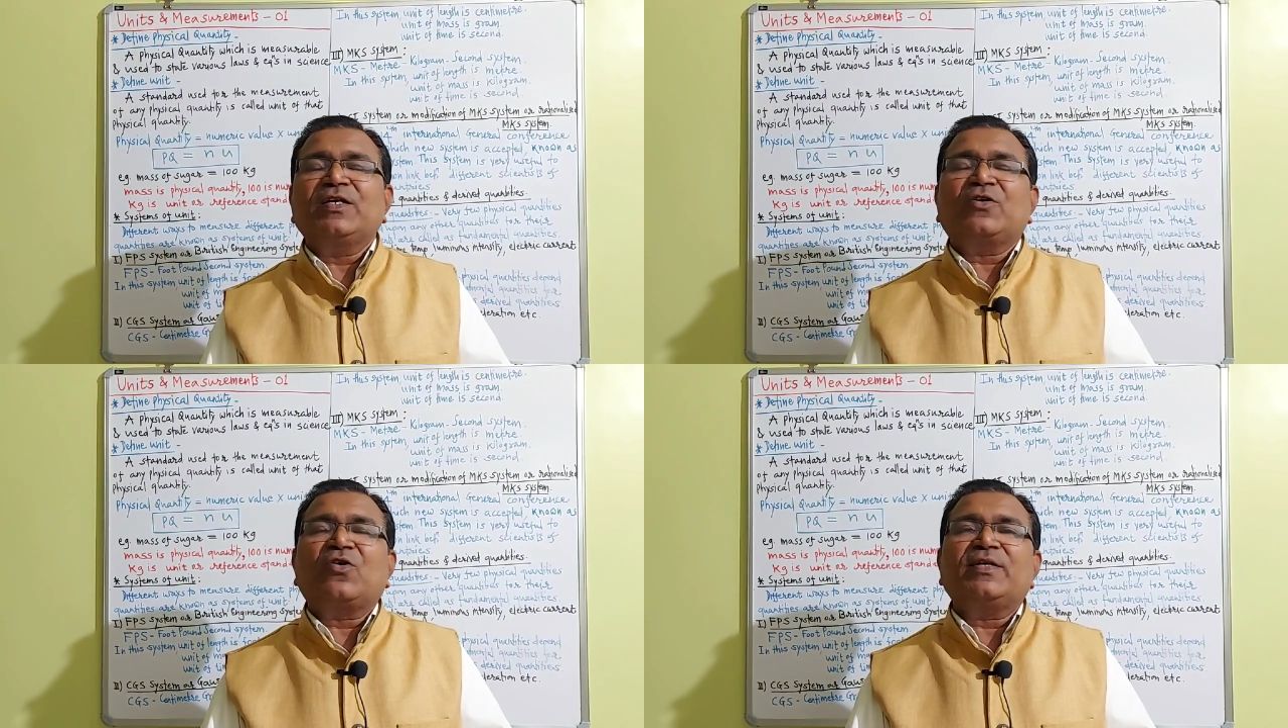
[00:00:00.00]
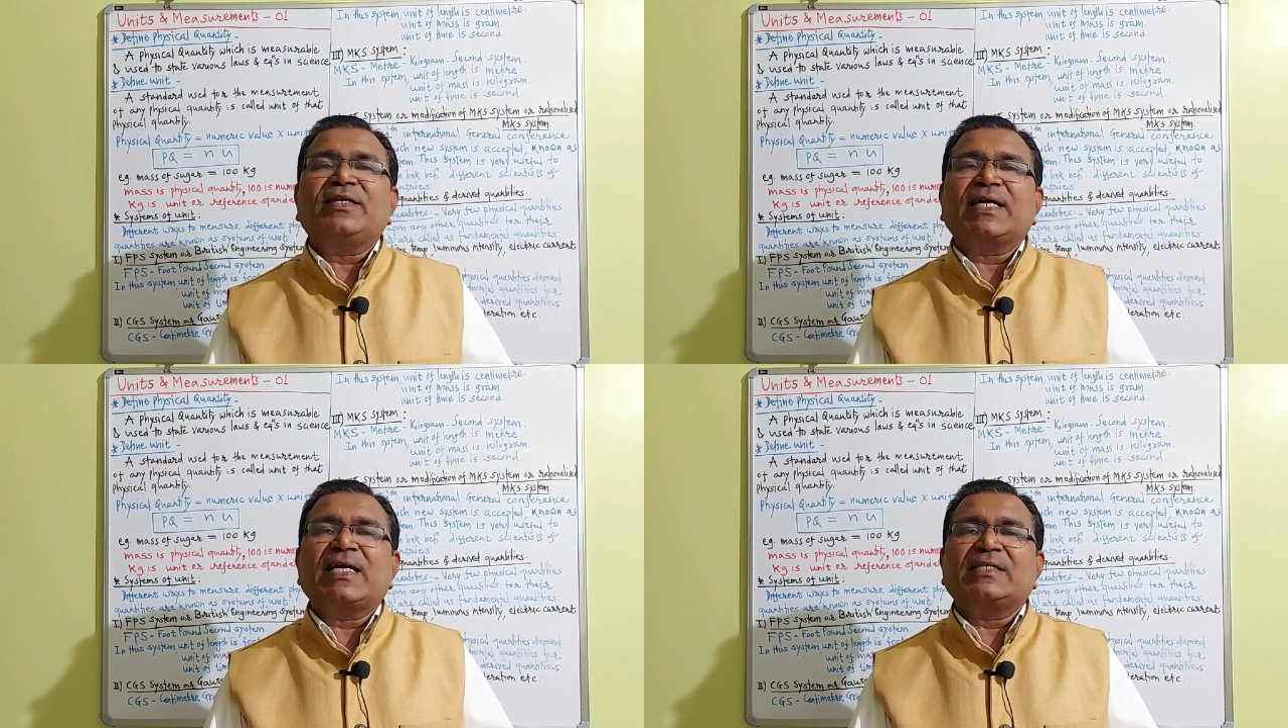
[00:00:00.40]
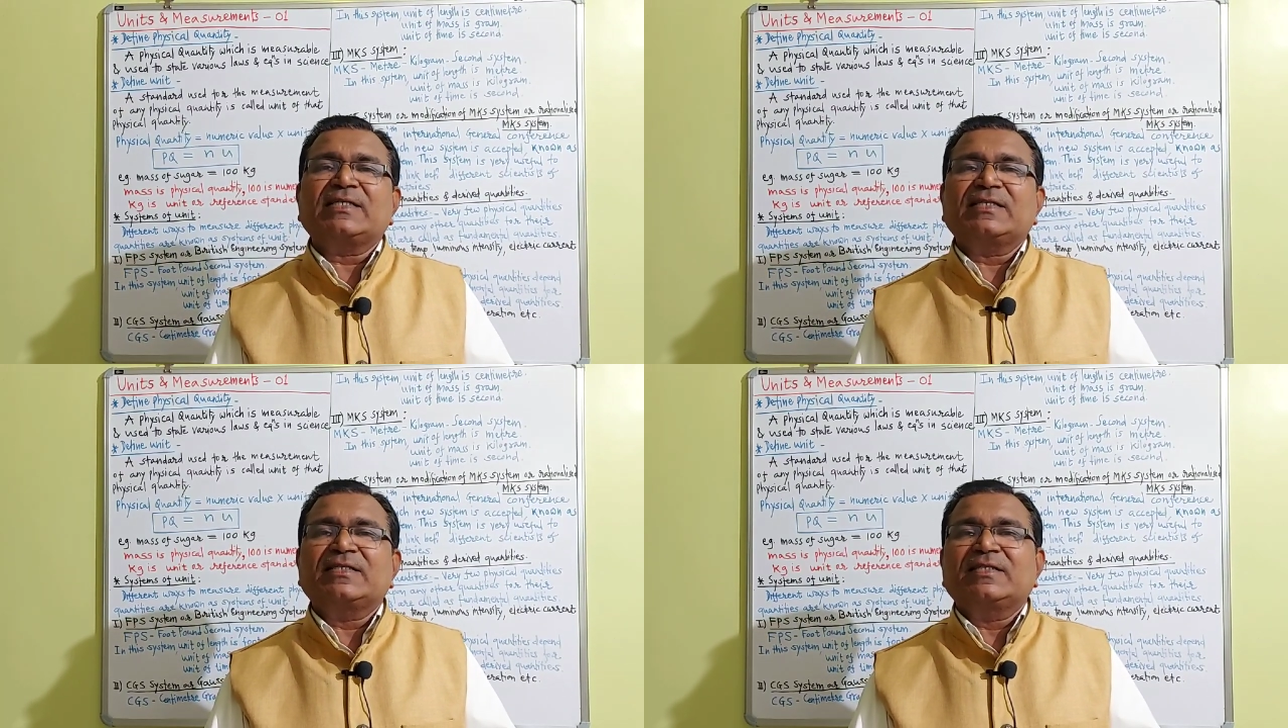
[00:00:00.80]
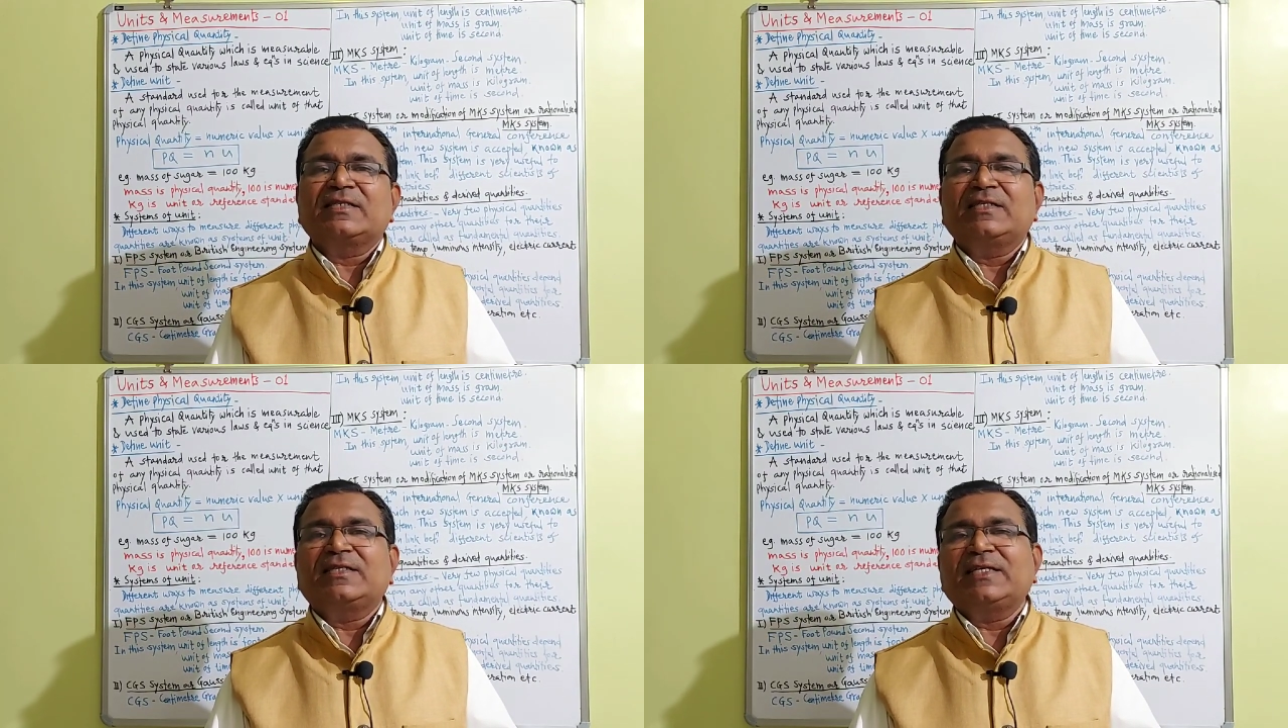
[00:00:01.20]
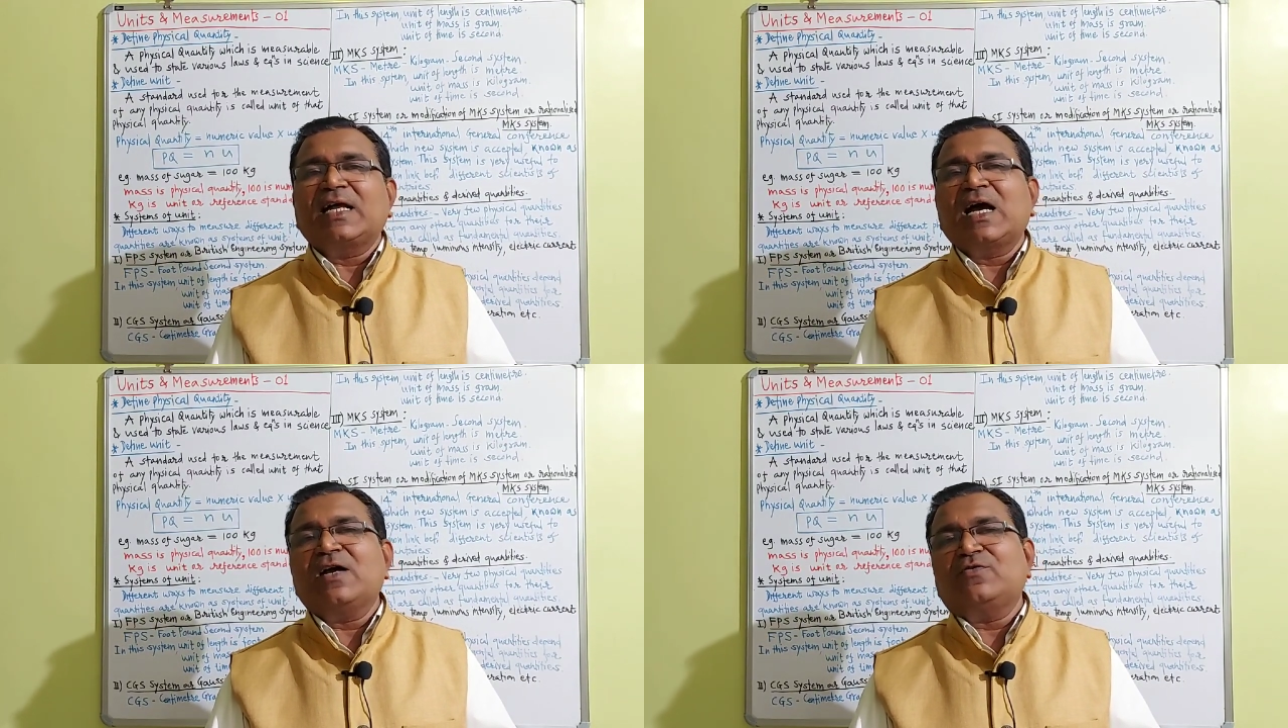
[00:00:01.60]
call it as
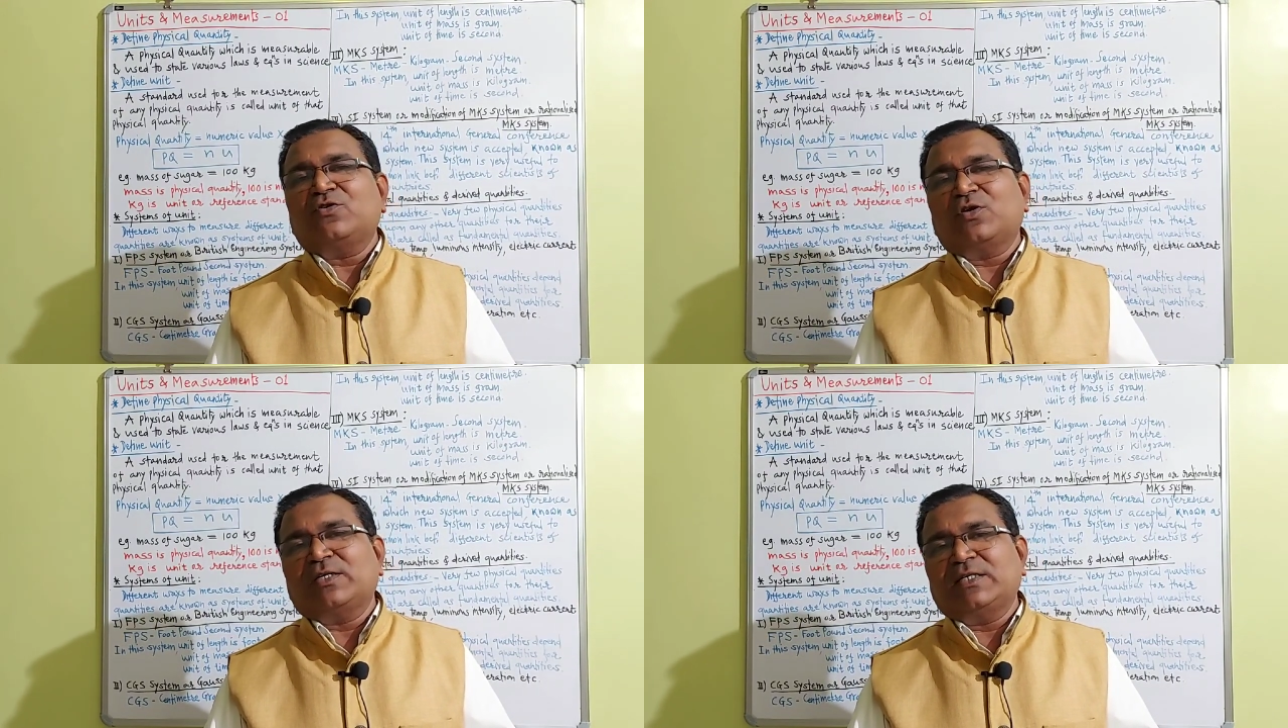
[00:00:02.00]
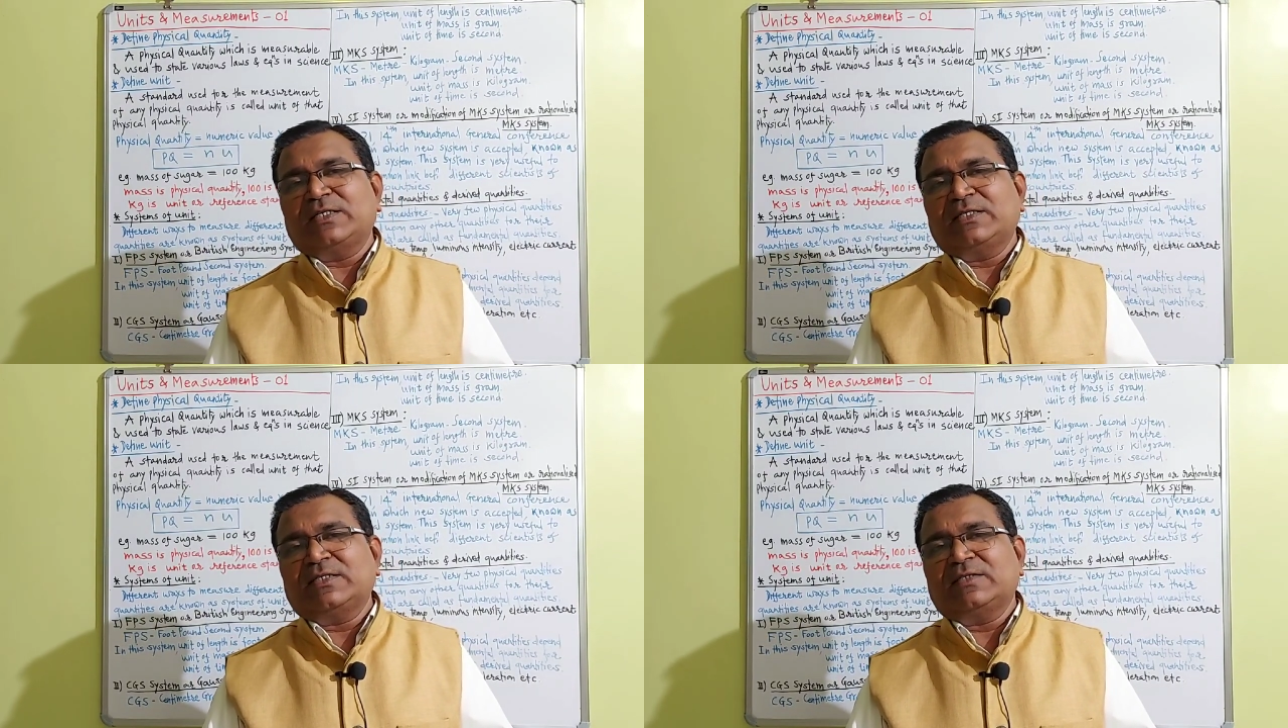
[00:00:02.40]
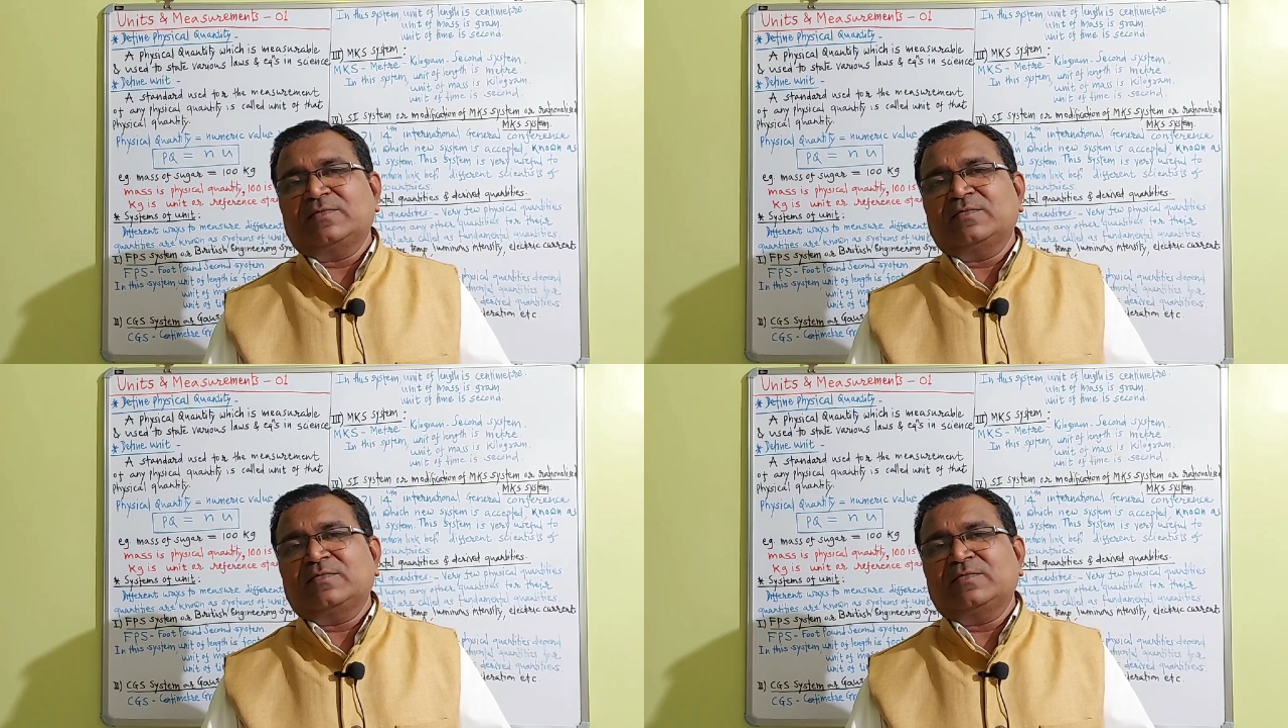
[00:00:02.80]
derived quantities.